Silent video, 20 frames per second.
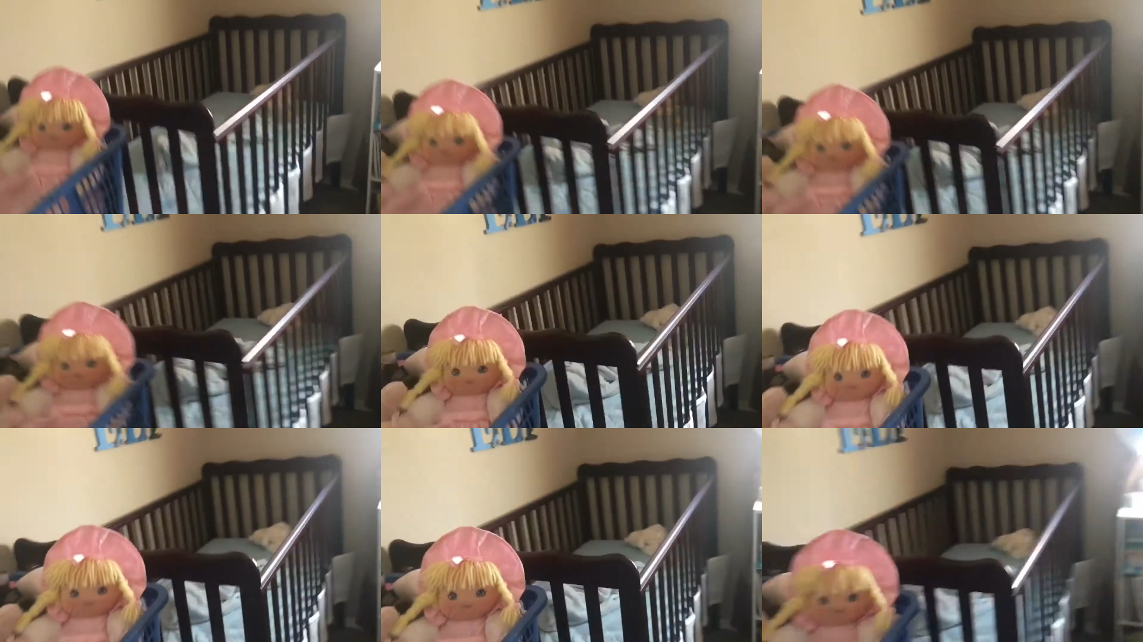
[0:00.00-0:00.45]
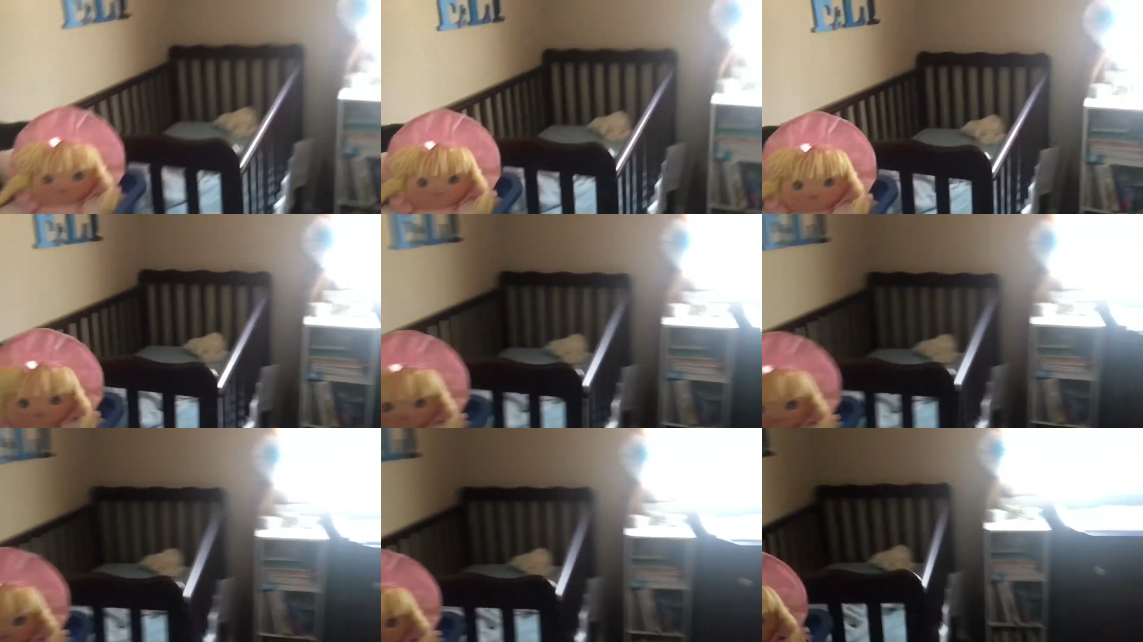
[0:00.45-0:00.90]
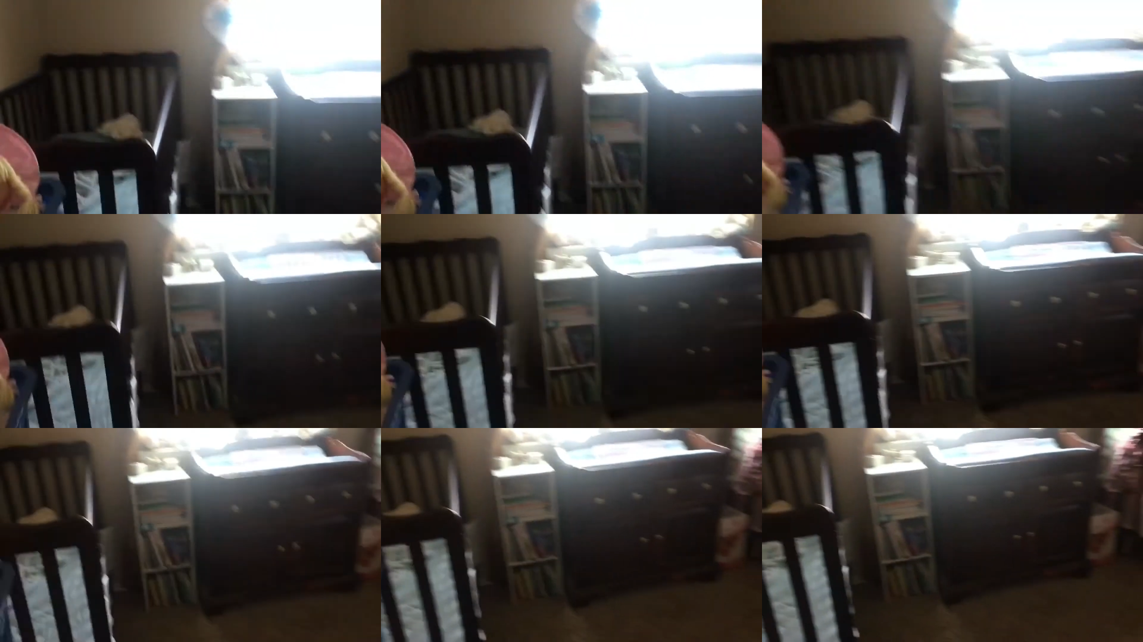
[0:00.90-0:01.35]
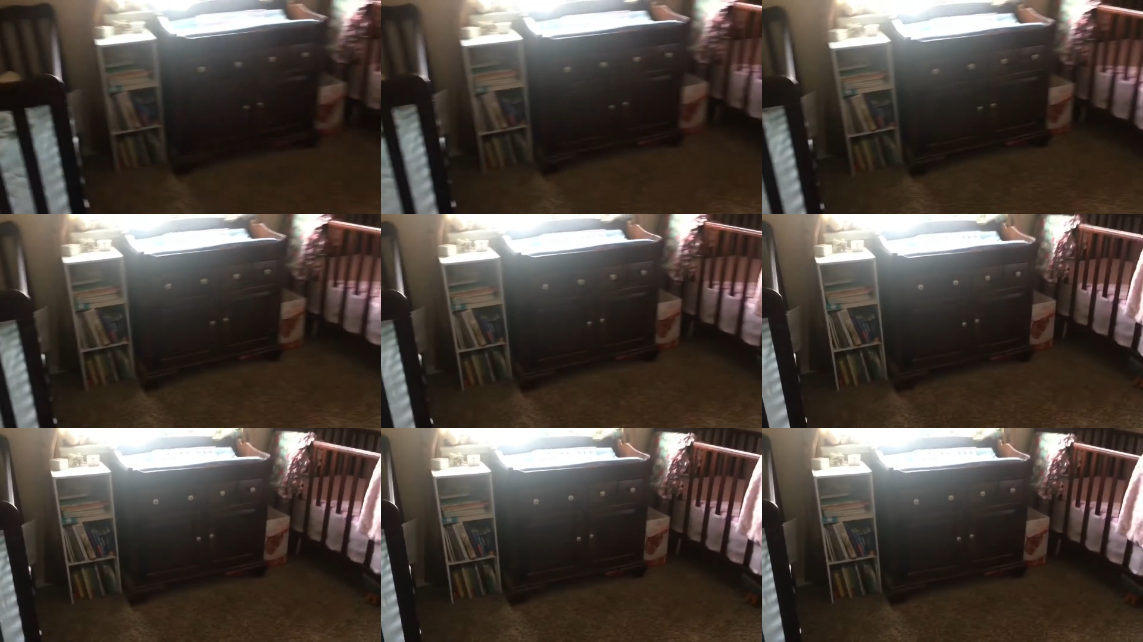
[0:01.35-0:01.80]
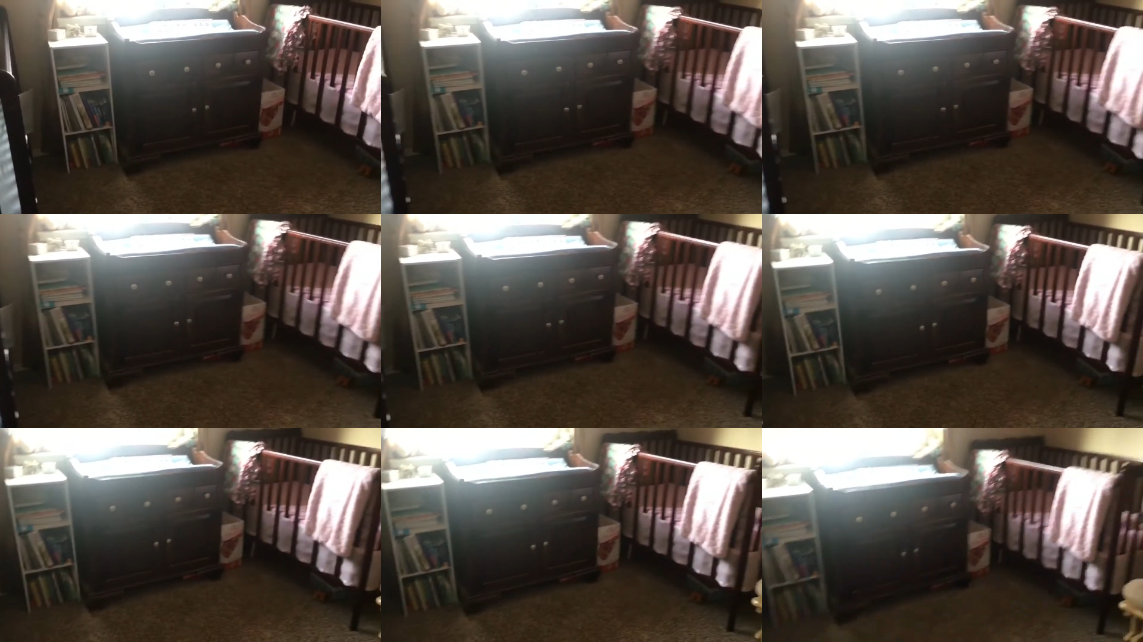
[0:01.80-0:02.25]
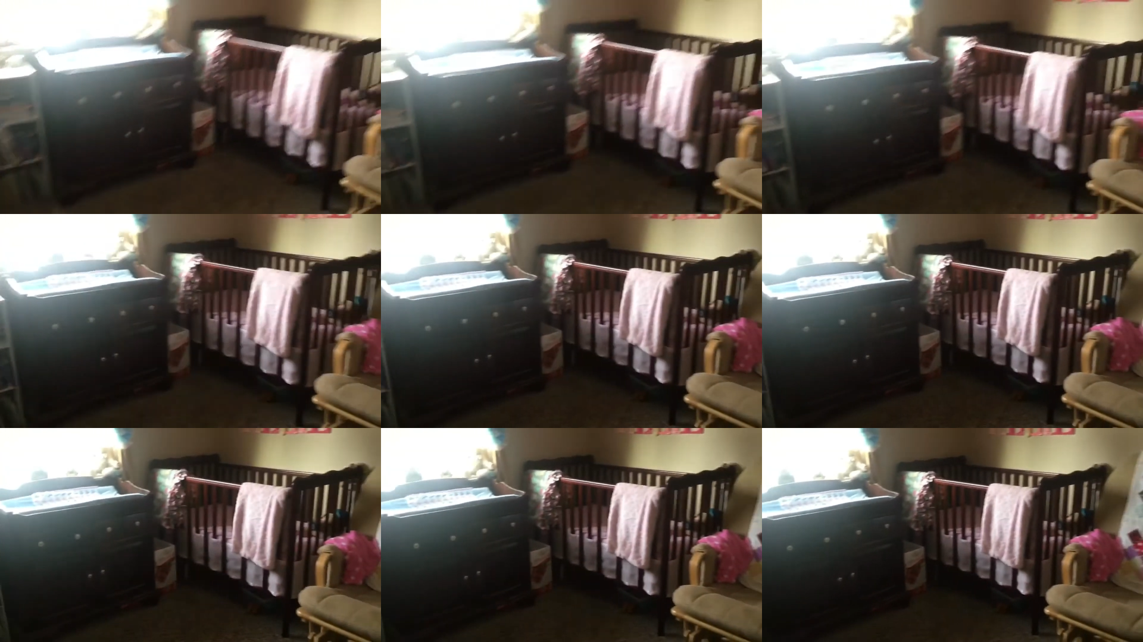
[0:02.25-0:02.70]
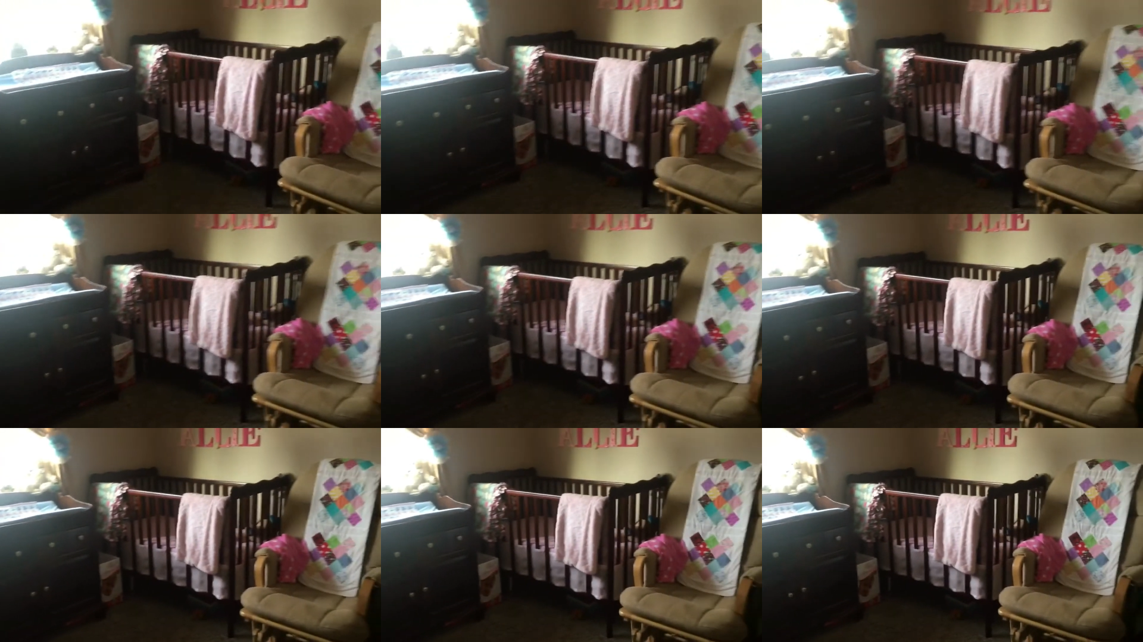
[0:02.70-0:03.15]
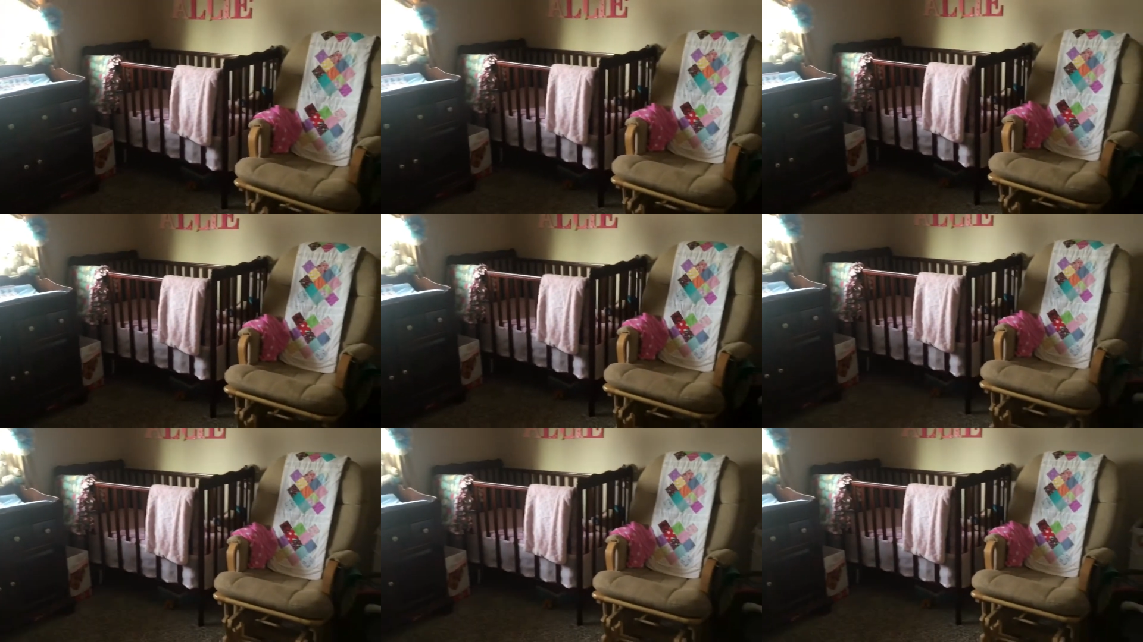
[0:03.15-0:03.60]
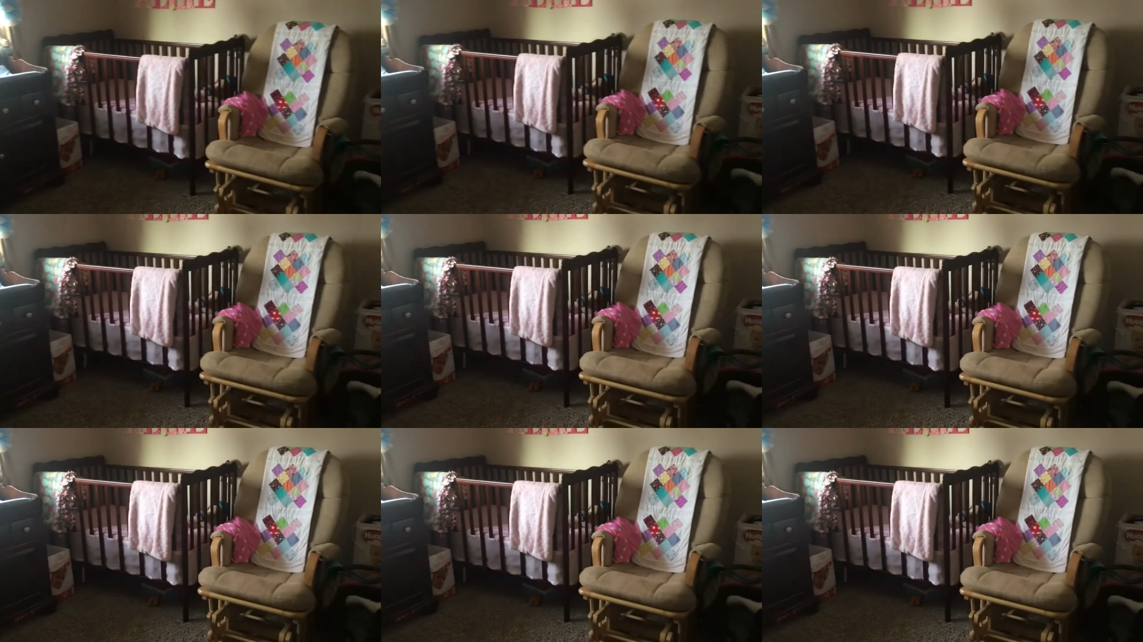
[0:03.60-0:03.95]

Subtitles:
No face is visible, so there are no lips to read.